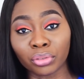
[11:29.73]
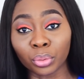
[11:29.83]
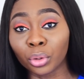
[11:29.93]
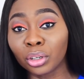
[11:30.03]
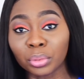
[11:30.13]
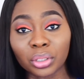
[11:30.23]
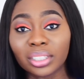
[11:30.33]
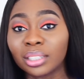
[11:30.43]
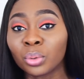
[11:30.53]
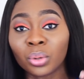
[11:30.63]
of the world
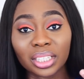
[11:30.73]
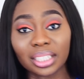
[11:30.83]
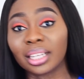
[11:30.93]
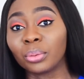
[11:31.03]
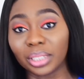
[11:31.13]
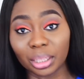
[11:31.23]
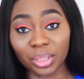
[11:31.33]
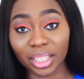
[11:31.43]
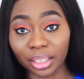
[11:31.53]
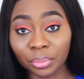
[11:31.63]
because they won't understand what I'm
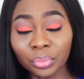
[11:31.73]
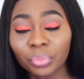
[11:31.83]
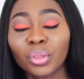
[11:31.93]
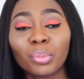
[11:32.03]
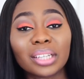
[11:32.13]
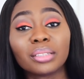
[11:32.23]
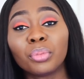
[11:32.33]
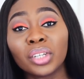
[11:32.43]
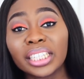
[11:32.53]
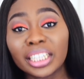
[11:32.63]
saying, but as a
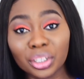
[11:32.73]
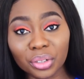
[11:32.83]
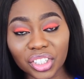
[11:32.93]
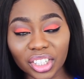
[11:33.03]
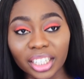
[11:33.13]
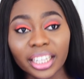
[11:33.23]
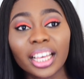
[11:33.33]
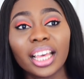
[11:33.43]
born-again Christian,